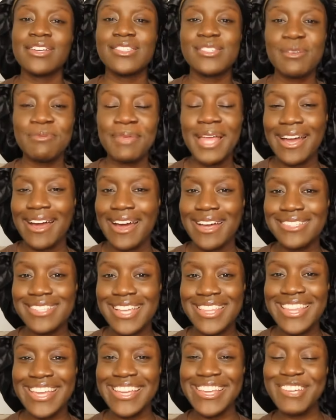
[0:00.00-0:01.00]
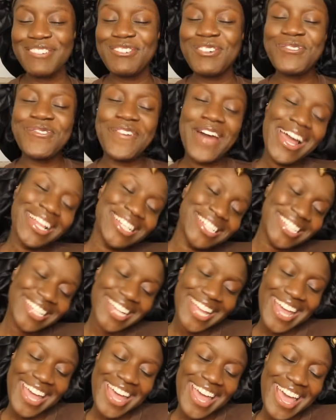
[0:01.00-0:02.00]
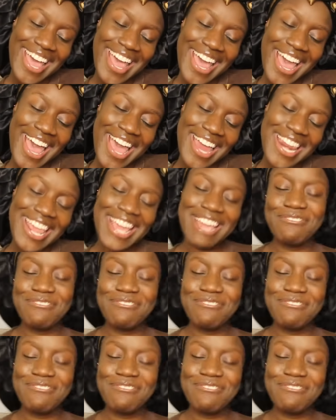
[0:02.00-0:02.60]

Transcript: So yeah, guys, thank you for watching.